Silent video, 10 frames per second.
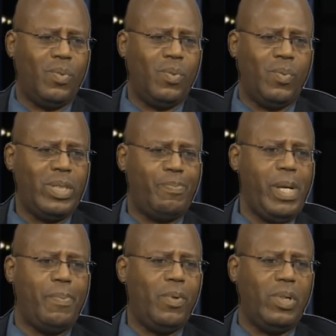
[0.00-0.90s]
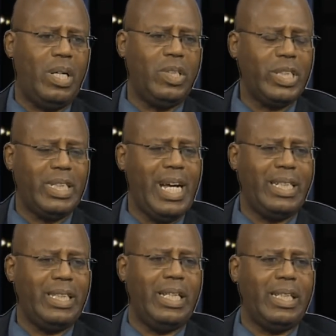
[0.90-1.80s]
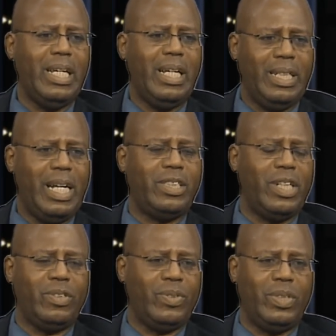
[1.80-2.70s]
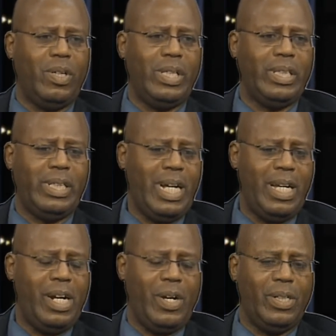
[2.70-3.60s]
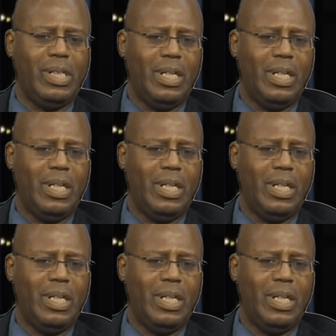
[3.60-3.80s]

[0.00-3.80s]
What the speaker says: What are people are looking at in that genre, in that era?